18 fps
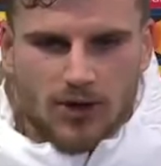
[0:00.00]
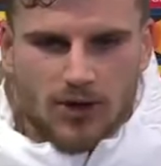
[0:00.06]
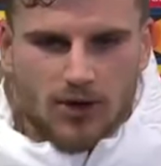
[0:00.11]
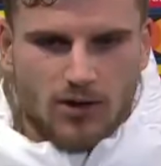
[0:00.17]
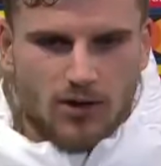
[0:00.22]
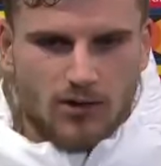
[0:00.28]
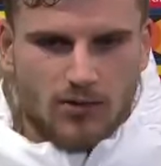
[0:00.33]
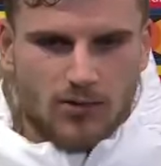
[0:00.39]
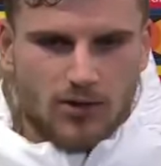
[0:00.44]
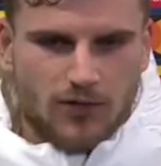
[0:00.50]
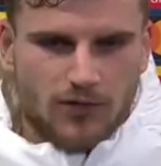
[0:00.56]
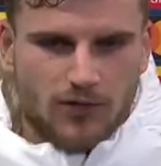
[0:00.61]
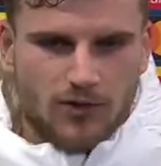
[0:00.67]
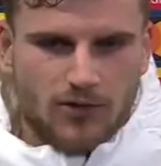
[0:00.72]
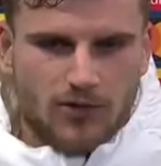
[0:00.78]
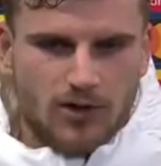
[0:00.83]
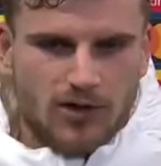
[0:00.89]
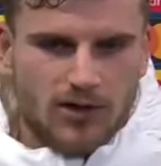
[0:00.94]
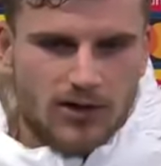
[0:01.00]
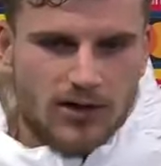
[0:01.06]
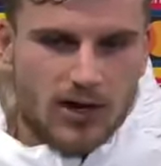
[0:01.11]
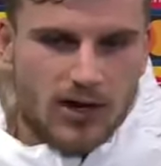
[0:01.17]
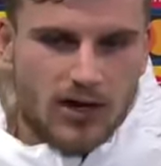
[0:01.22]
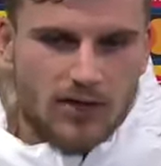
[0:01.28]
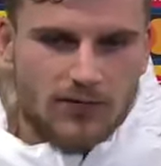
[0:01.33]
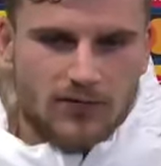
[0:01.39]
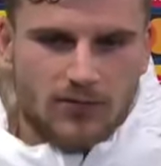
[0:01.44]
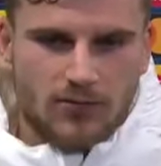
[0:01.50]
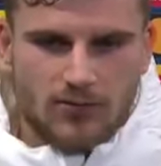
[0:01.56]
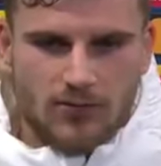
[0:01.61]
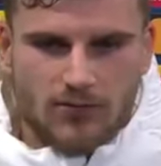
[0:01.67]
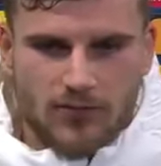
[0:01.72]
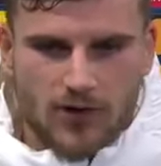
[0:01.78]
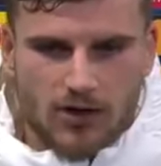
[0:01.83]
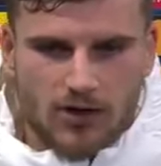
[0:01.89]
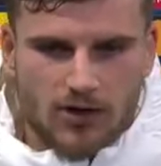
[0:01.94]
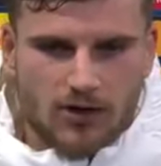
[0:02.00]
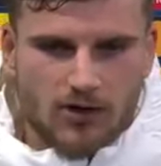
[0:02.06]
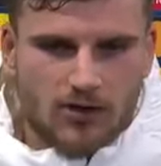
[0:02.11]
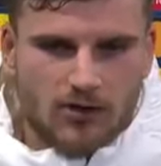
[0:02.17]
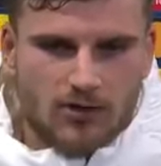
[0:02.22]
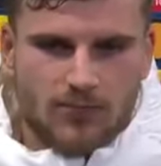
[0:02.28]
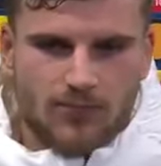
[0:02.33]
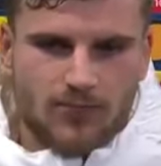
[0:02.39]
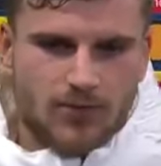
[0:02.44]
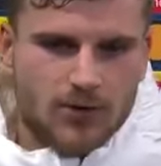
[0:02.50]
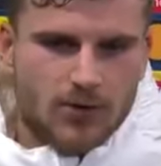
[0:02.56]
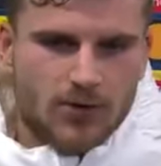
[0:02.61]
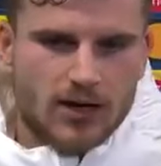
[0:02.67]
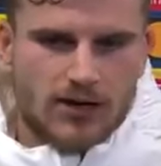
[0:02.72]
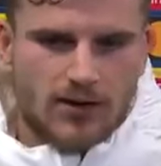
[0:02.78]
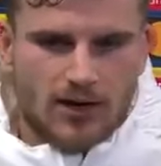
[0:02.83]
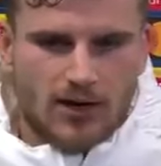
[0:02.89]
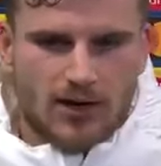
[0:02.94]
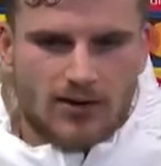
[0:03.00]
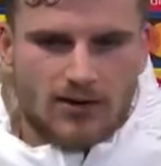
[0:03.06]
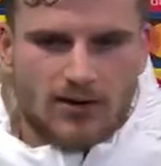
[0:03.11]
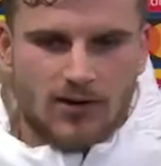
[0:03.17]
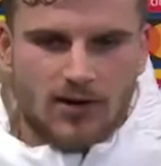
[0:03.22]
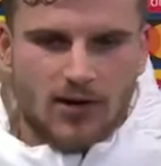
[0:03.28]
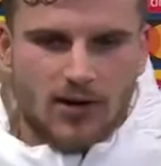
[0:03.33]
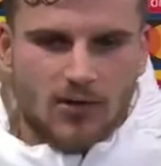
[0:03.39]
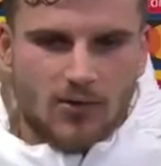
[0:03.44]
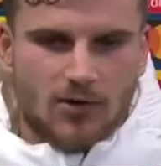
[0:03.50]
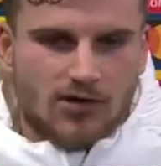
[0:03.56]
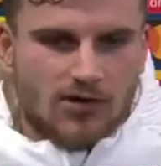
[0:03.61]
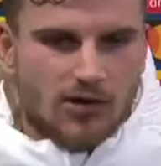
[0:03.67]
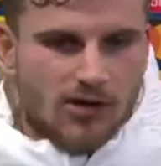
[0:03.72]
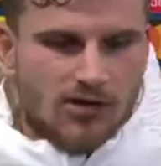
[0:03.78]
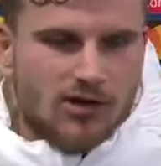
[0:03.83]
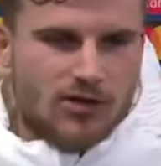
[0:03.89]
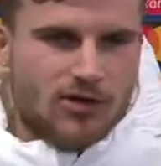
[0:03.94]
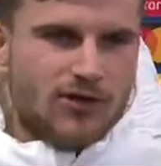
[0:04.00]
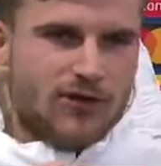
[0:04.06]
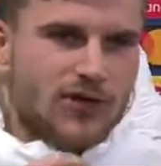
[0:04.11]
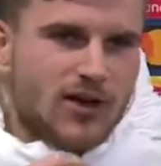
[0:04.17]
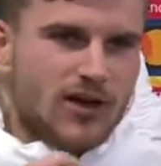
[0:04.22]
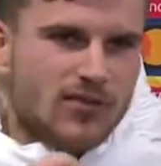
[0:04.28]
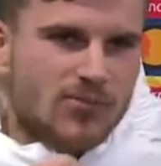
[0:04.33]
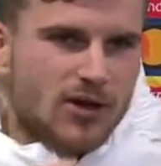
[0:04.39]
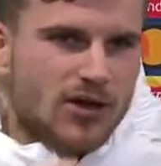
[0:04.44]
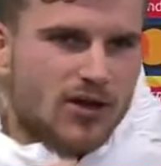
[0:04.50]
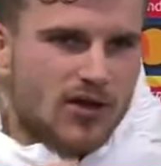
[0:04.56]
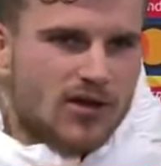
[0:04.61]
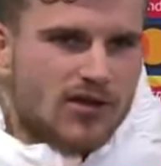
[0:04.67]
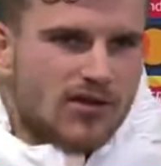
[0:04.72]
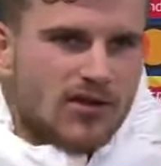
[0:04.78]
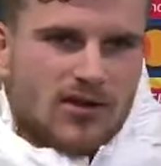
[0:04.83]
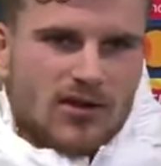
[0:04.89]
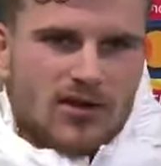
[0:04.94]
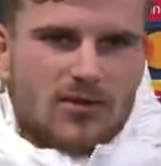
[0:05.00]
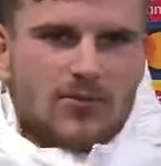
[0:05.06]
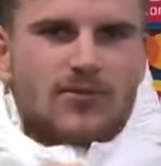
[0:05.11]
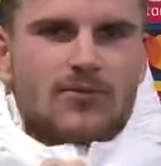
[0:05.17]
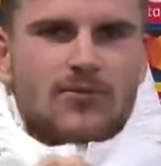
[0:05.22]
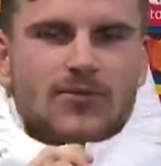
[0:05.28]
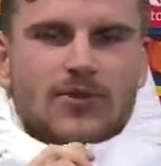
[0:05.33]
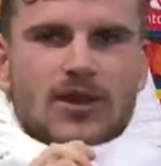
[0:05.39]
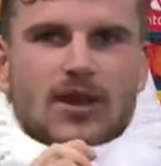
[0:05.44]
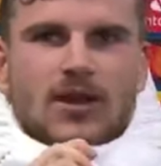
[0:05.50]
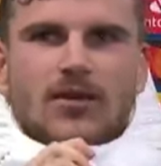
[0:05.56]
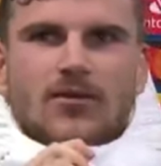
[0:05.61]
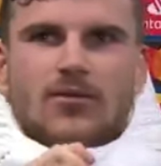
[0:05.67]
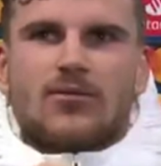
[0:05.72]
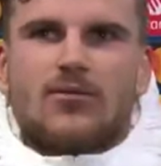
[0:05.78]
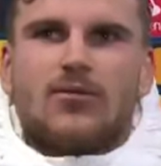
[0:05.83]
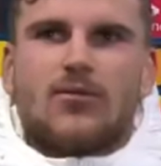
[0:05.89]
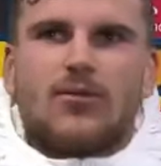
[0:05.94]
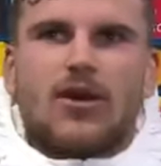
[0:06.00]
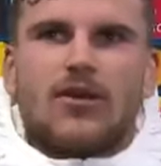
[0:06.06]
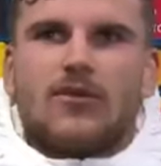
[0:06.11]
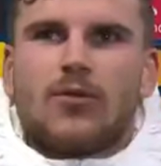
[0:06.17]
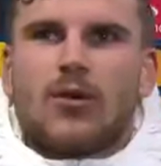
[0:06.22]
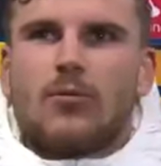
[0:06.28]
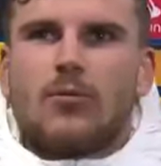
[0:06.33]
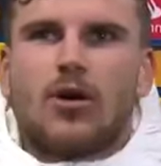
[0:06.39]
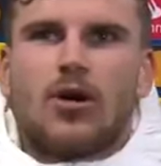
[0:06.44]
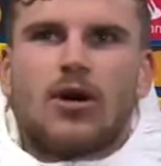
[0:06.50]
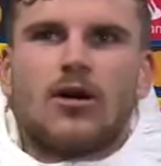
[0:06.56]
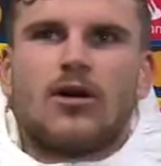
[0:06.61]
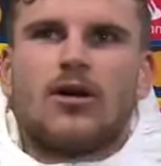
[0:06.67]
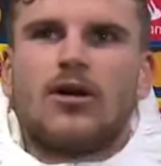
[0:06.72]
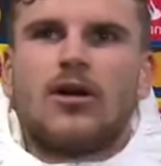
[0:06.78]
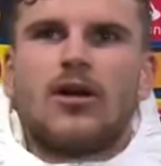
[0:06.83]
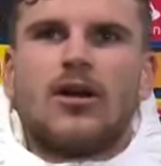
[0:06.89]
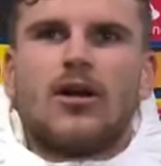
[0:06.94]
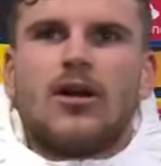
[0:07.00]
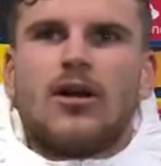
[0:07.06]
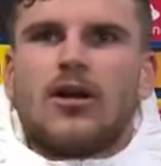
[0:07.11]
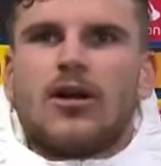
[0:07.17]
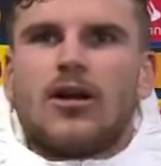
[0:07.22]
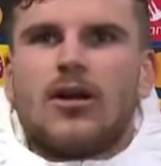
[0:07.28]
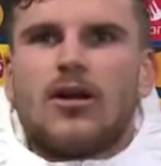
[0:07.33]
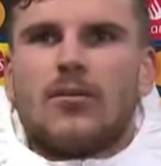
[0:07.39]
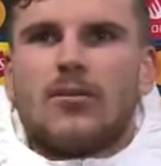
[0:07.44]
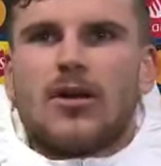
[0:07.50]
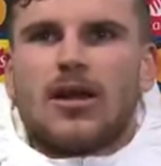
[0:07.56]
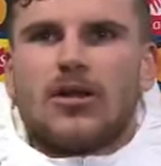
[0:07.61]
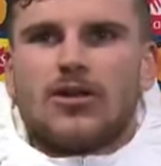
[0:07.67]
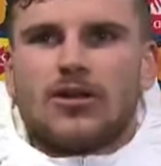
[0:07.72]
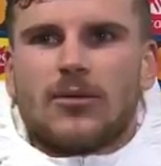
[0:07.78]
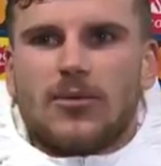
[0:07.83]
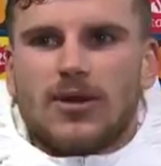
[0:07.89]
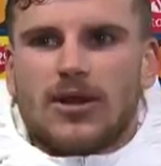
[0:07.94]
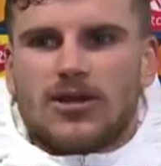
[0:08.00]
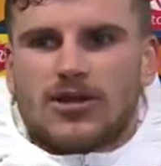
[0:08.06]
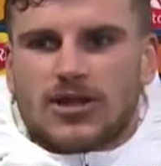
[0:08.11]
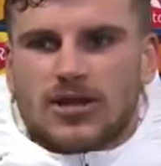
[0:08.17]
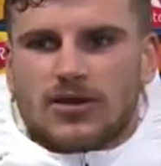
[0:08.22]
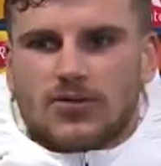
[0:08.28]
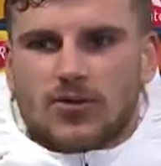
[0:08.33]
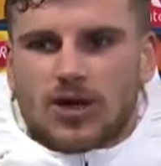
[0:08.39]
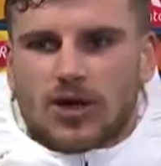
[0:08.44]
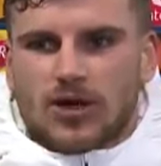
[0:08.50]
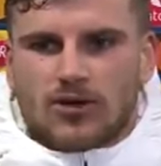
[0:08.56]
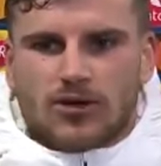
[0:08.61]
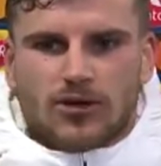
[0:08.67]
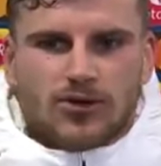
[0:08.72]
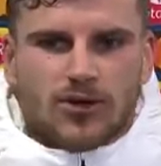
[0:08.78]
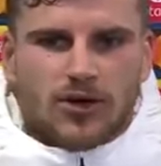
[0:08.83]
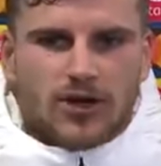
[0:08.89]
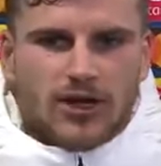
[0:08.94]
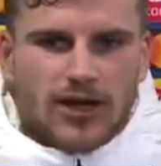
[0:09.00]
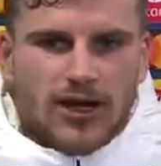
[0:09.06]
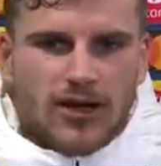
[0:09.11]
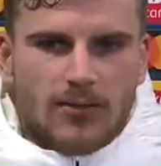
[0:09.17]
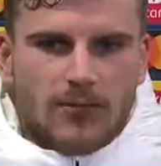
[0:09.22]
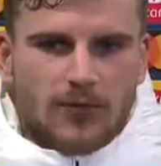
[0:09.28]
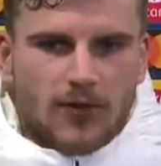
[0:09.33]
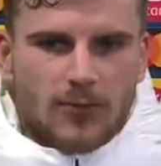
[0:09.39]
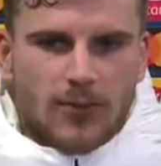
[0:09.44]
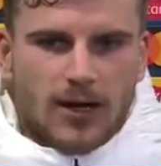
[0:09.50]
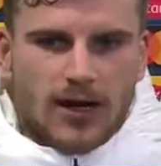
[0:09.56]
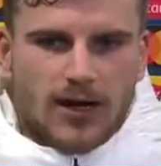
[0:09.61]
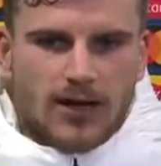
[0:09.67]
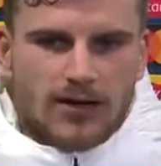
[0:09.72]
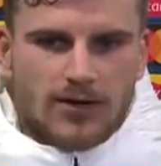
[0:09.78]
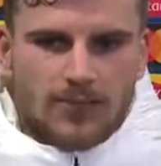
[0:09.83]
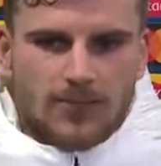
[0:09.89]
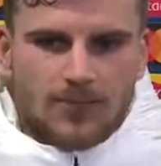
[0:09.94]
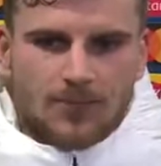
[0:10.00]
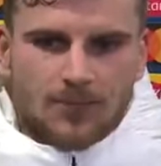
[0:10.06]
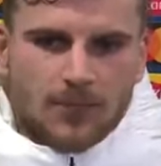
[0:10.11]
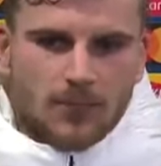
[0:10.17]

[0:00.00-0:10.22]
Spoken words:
we go with 2-0 in the half. Very good. The red card was also good for us because, we have one more man on the pitch and we can control the game from behind.